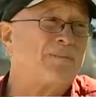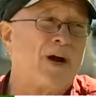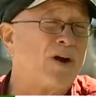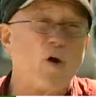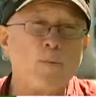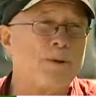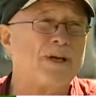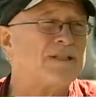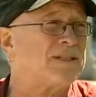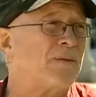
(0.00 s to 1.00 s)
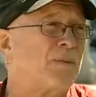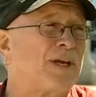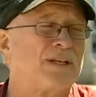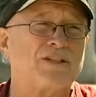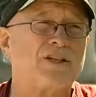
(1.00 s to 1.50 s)
And my hope is that we
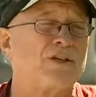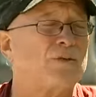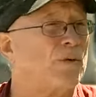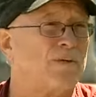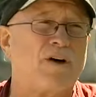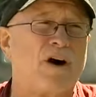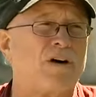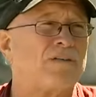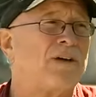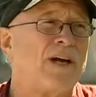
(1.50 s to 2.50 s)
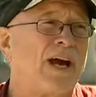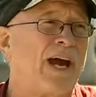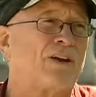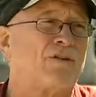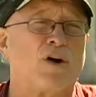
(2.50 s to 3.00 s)
continue to evolve
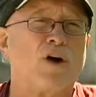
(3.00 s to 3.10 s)
and